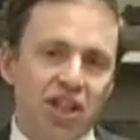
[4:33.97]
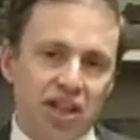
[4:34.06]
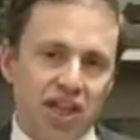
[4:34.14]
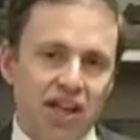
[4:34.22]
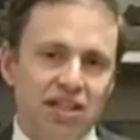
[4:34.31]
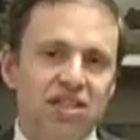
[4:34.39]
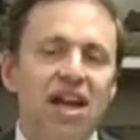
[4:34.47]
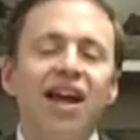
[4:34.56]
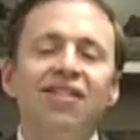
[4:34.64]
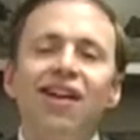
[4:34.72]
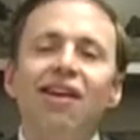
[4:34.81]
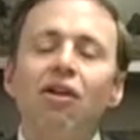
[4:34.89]
things,
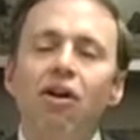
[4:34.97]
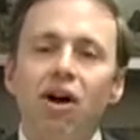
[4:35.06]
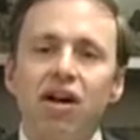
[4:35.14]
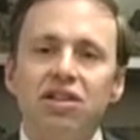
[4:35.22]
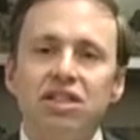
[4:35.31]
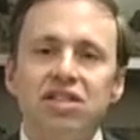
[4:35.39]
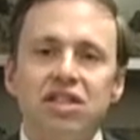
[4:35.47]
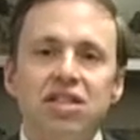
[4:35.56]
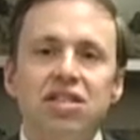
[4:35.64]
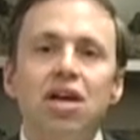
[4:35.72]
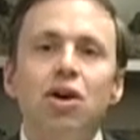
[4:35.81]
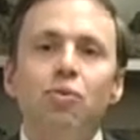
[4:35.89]
and their
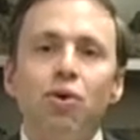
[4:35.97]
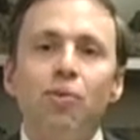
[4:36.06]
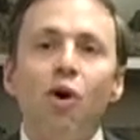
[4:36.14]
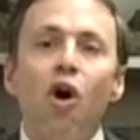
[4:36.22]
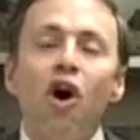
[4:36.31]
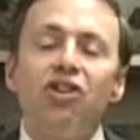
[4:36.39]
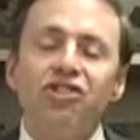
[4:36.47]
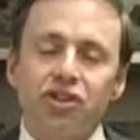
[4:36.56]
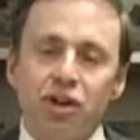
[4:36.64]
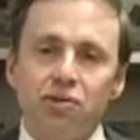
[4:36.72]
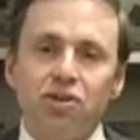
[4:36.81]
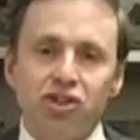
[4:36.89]
hardnesses will
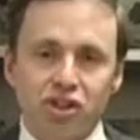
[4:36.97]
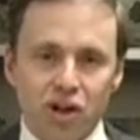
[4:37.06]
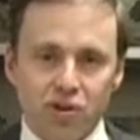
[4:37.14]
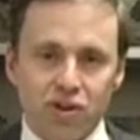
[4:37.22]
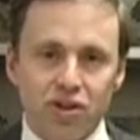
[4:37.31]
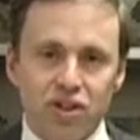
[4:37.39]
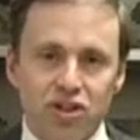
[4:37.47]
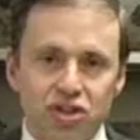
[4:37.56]
also shown on this